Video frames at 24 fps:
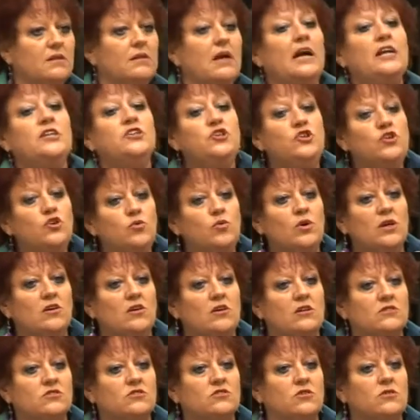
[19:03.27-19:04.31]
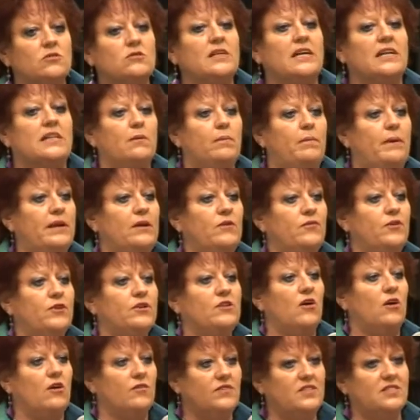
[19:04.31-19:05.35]
And you will also get the benefit
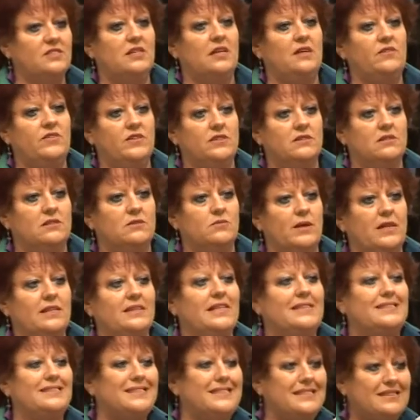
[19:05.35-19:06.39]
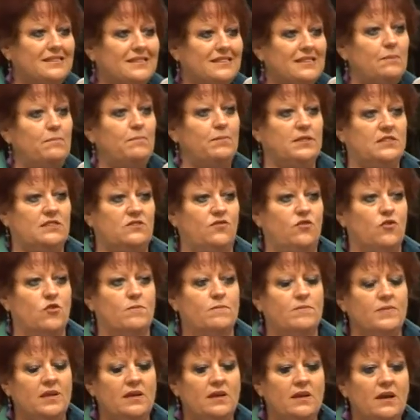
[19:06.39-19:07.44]
of the savings as well. That's the simplest form.
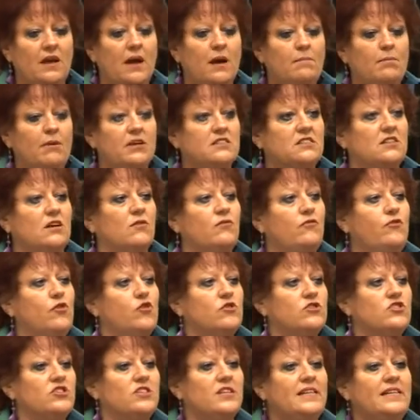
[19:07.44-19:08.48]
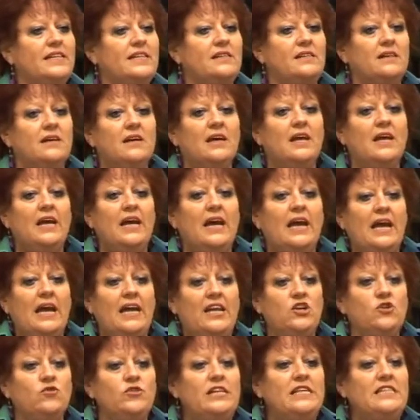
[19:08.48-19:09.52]
But unfortunately,
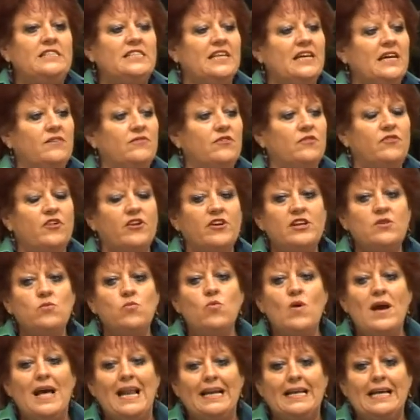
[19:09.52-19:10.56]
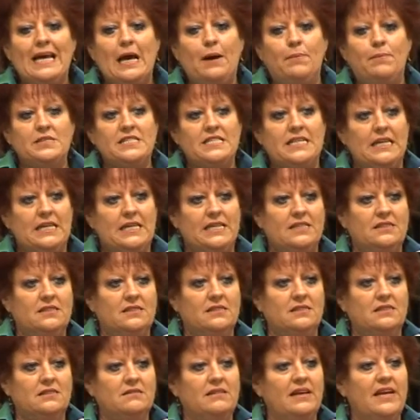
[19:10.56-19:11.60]
you need to have a very
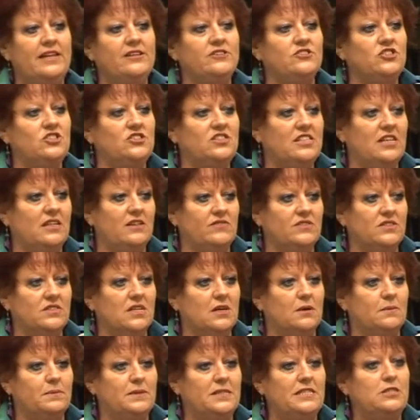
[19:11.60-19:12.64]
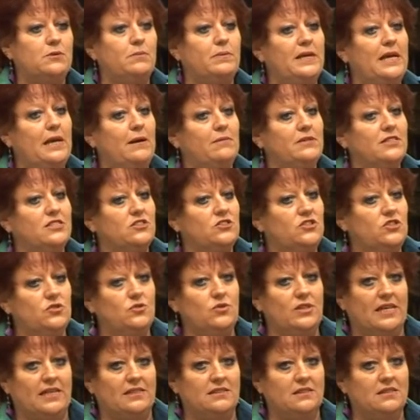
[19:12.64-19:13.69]
well-capitalized energy savings company to be able to do
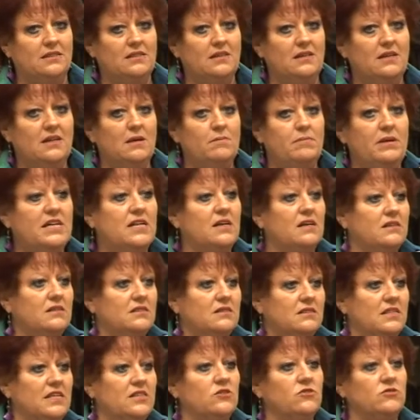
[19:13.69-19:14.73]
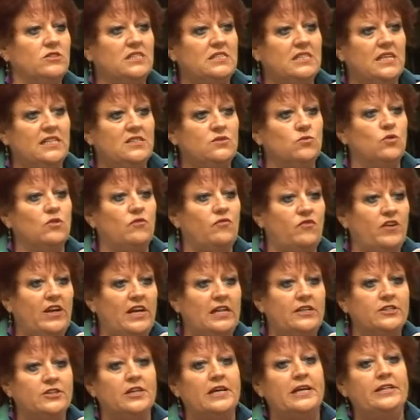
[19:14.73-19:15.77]
that, because it only takes one
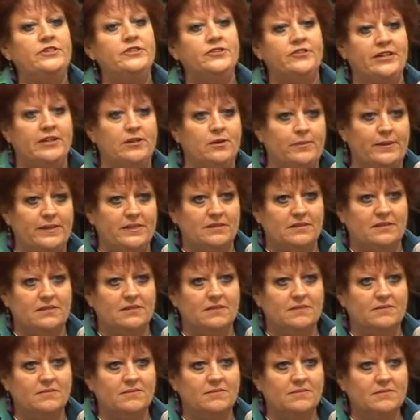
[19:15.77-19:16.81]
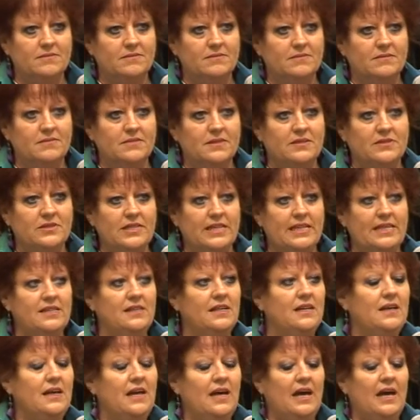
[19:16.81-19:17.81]
failure and you're out of business, okay?